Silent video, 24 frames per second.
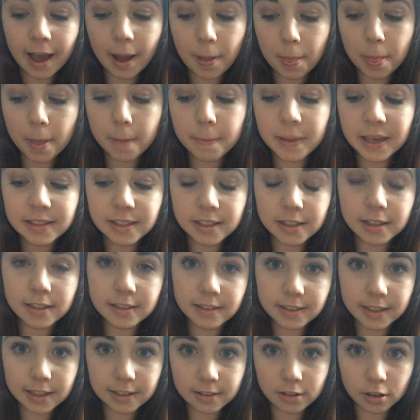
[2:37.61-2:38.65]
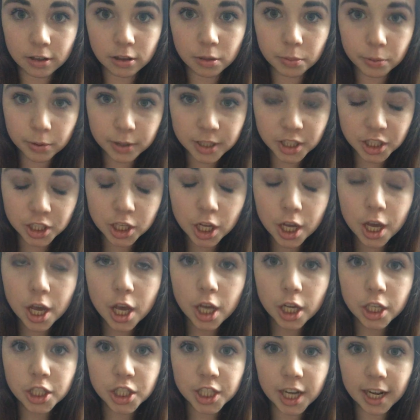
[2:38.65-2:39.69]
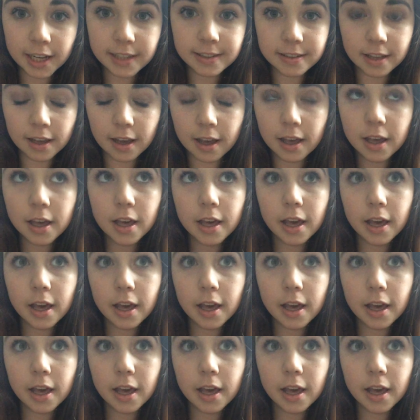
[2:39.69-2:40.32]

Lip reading: and the beater that sticks on the point chaser